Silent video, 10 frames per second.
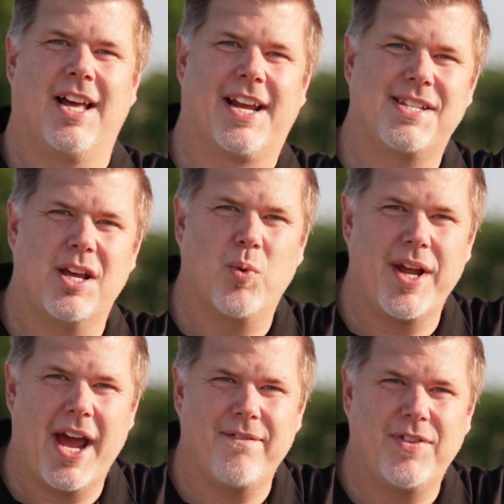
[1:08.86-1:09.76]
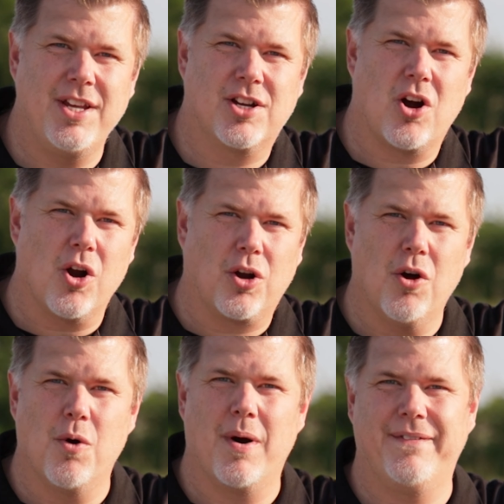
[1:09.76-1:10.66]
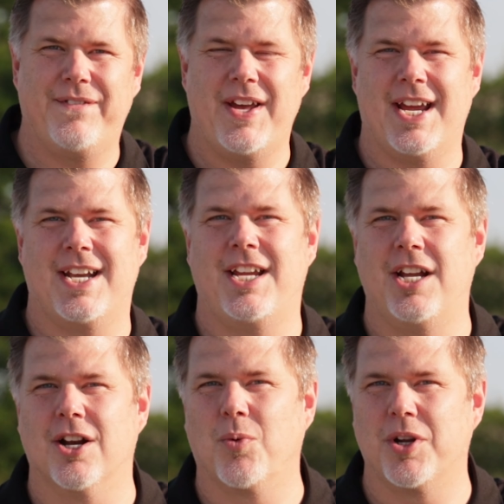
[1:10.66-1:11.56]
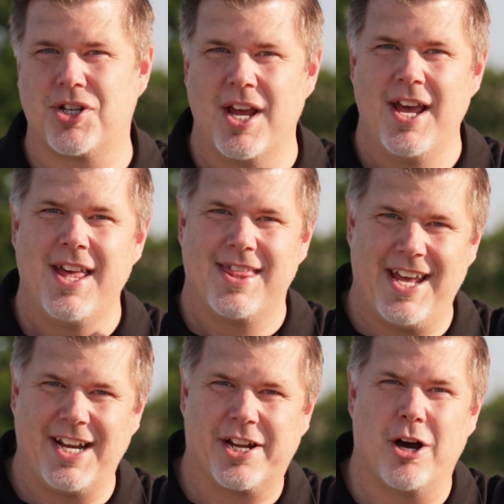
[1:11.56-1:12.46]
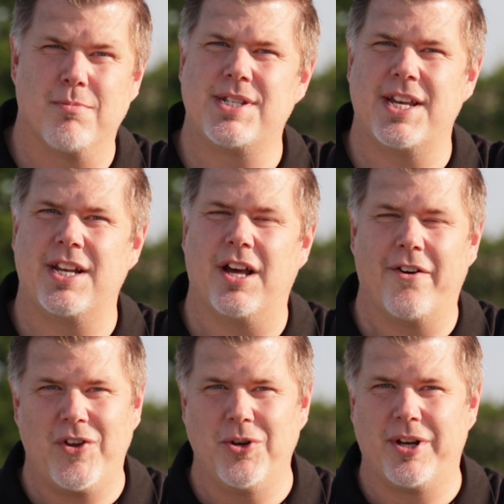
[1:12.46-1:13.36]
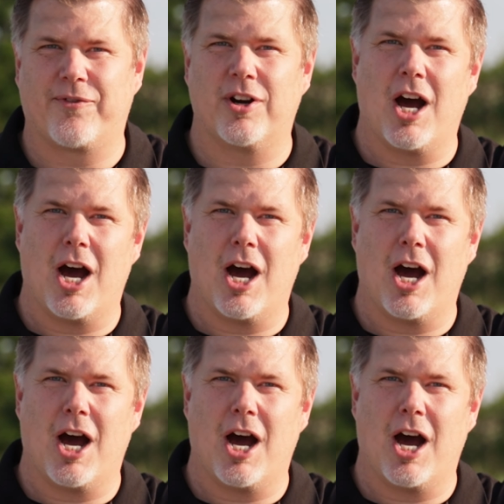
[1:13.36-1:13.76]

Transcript: Like I said, we have the cargo van here, which then comes in a few different